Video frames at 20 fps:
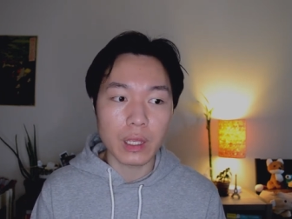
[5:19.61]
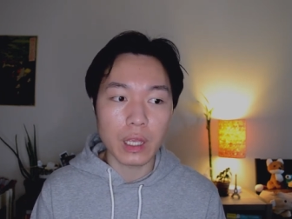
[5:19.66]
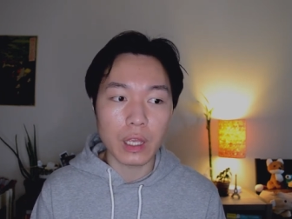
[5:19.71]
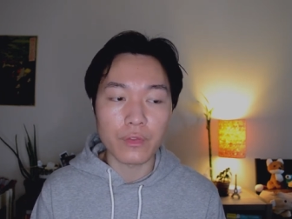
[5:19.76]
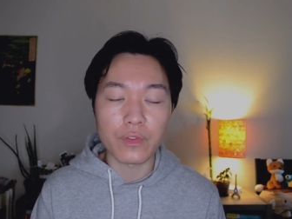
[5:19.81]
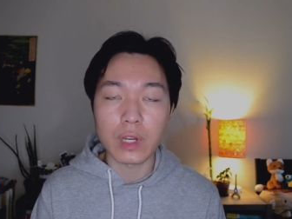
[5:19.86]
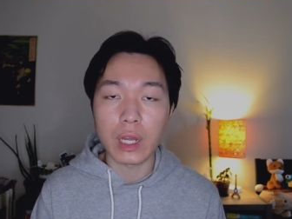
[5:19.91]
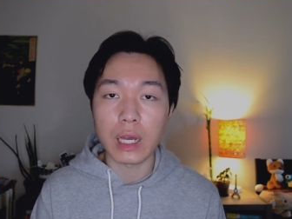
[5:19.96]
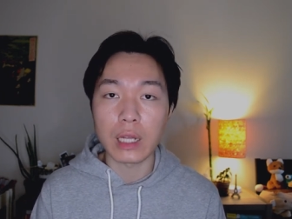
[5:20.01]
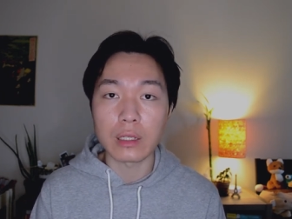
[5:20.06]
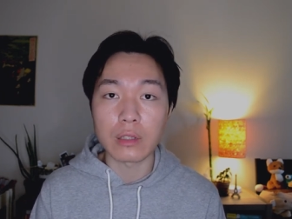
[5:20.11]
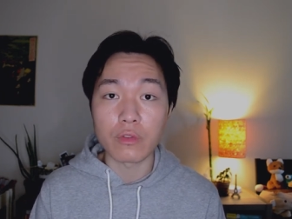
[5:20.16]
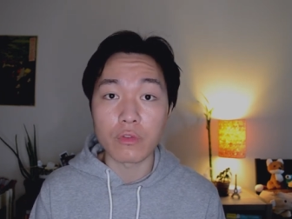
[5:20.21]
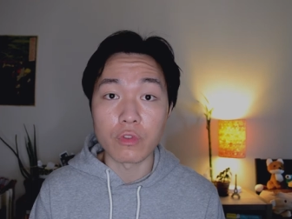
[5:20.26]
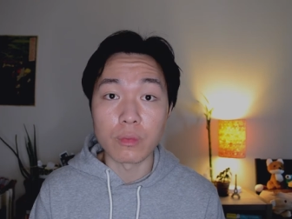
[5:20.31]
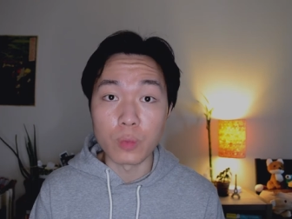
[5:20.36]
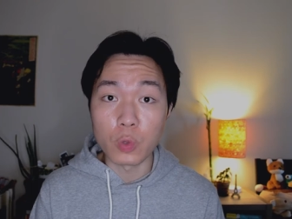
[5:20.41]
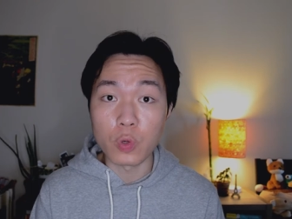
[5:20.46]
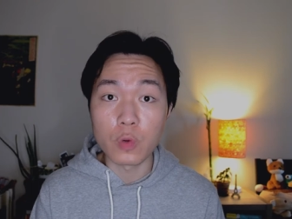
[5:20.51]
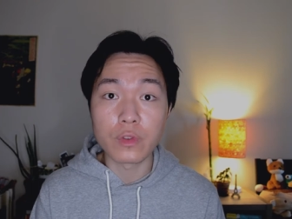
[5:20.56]
if not
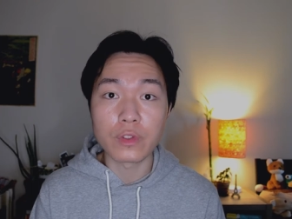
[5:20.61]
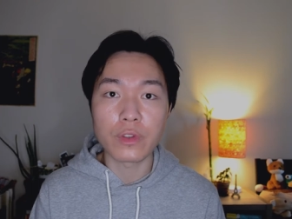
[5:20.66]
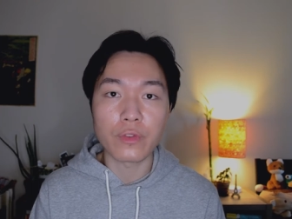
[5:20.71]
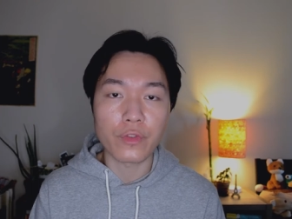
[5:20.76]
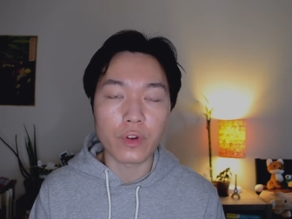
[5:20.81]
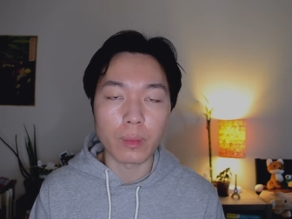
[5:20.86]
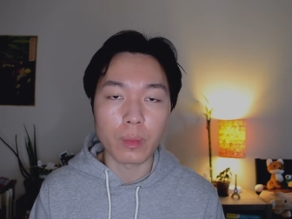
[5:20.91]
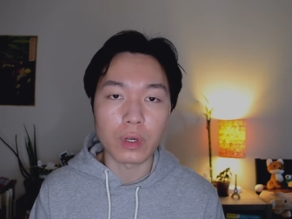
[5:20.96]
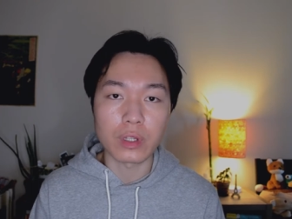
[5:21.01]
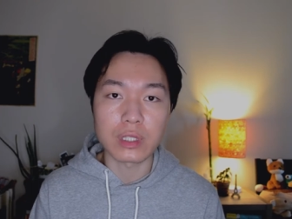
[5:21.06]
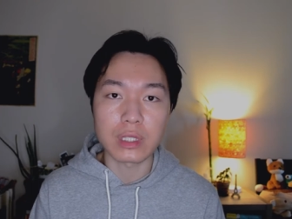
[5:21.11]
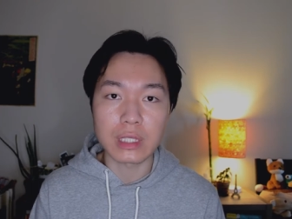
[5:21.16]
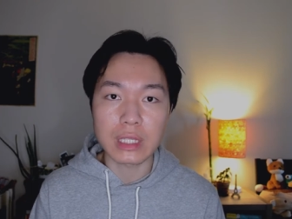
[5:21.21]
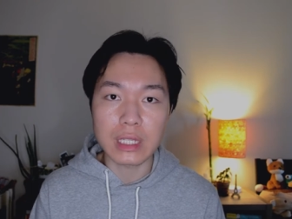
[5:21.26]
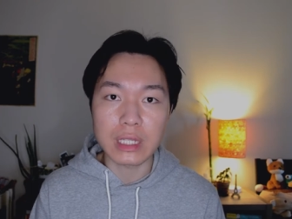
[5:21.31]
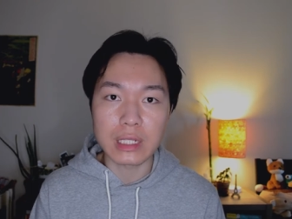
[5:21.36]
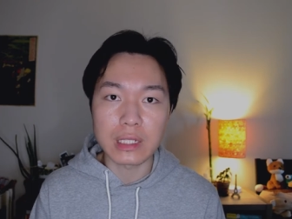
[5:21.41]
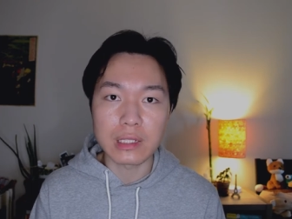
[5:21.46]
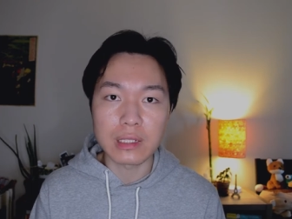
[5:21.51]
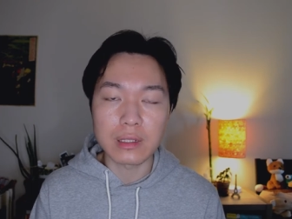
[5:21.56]
removed from our
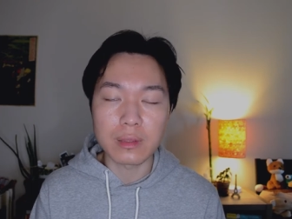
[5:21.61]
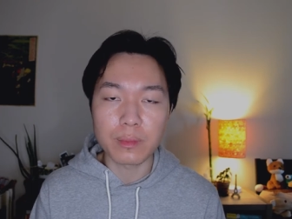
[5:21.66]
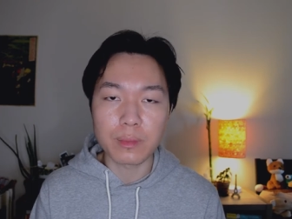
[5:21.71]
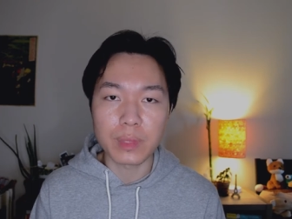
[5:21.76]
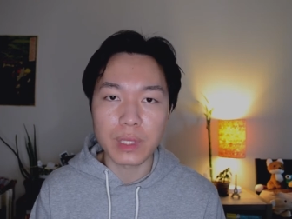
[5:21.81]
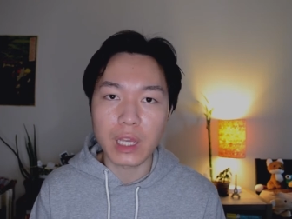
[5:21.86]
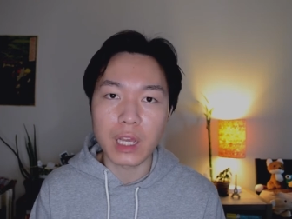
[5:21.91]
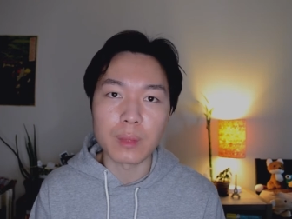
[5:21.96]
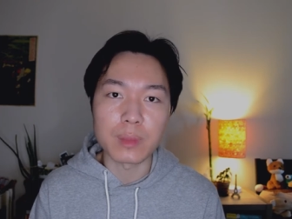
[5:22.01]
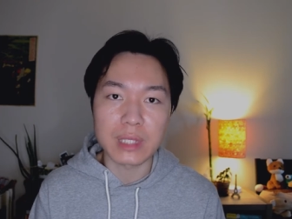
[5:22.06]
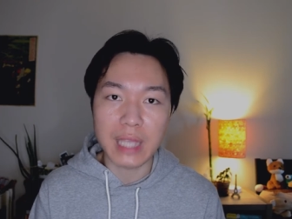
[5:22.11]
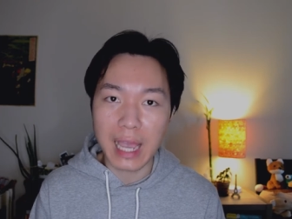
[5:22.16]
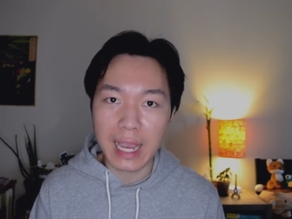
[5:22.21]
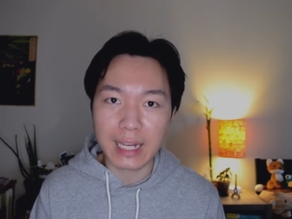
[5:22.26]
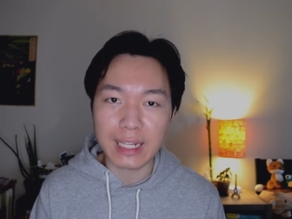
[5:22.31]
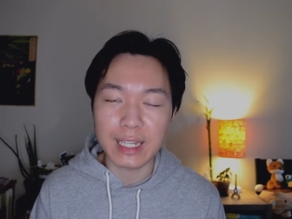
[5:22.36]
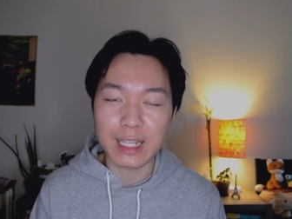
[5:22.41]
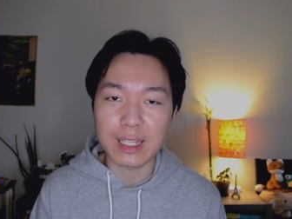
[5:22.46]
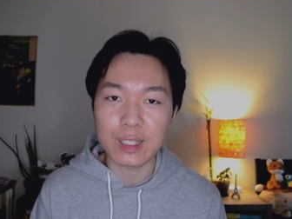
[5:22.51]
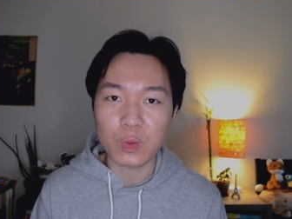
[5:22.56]
skin, becomes
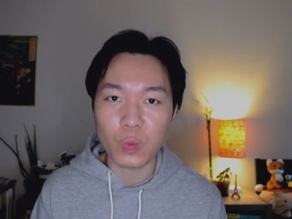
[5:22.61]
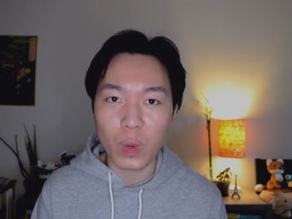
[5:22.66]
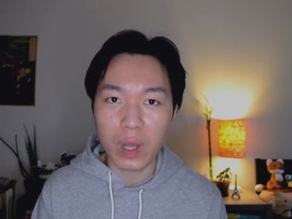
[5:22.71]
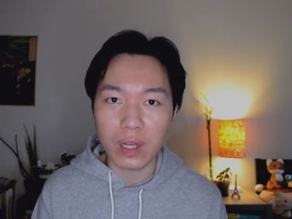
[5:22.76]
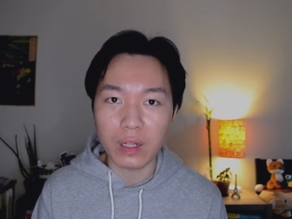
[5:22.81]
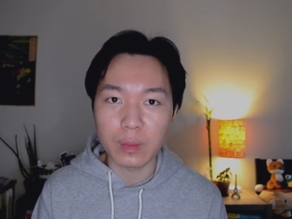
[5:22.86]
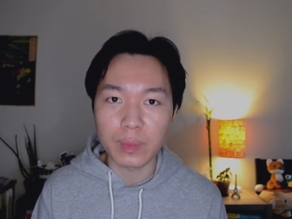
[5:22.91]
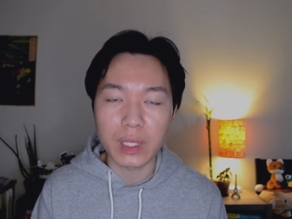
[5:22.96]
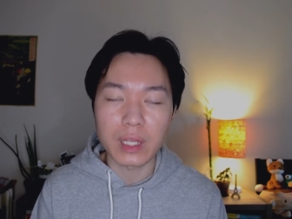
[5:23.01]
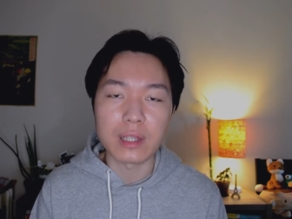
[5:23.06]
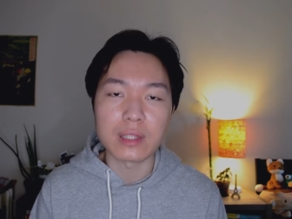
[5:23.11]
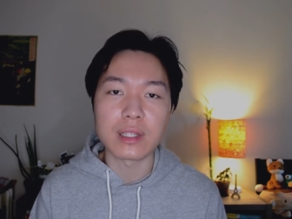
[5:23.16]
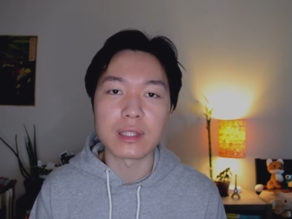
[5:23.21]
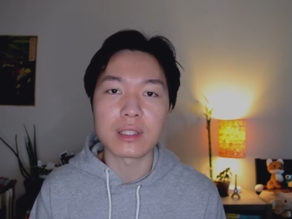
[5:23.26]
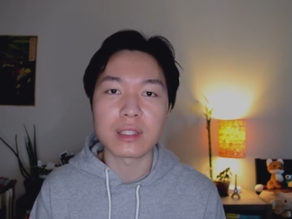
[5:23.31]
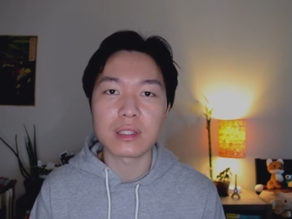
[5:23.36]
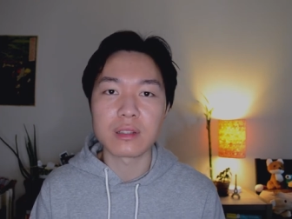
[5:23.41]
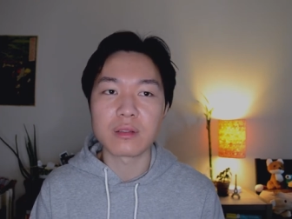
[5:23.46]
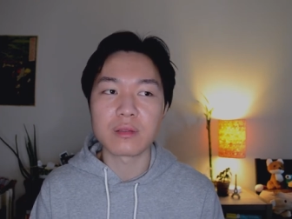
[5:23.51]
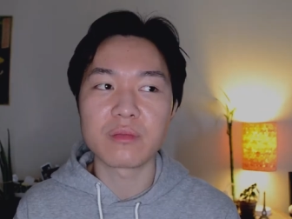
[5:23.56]
acne as well, because
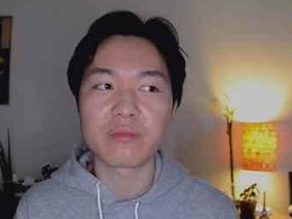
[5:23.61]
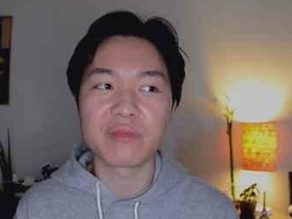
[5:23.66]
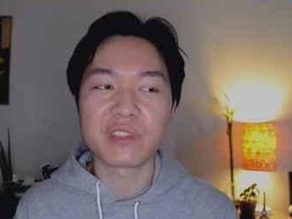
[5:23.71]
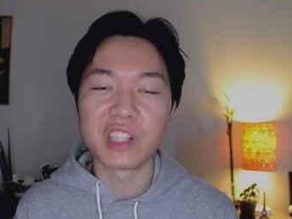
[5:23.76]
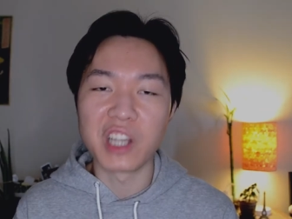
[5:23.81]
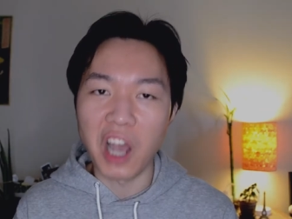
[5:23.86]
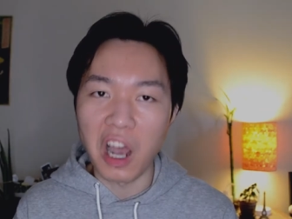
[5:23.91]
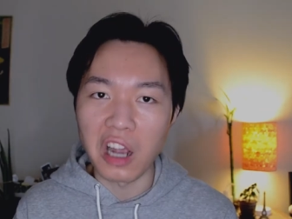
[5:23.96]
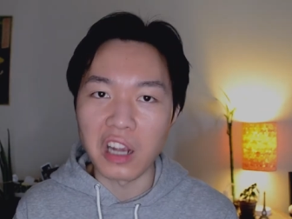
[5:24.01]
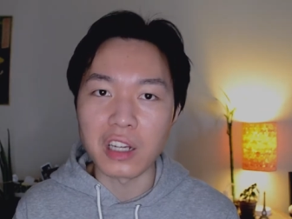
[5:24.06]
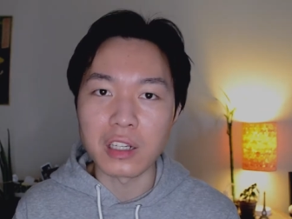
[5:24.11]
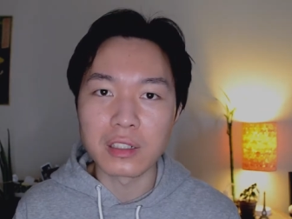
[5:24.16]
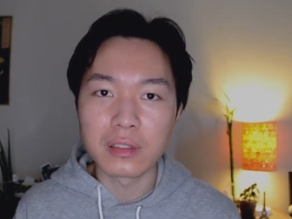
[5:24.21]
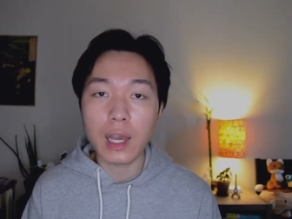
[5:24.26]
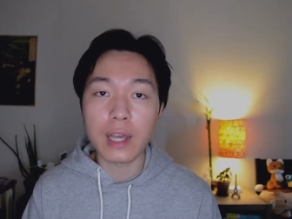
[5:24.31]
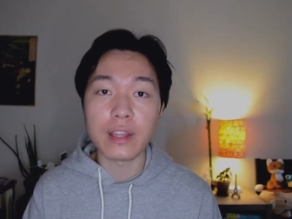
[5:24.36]
it's gunk.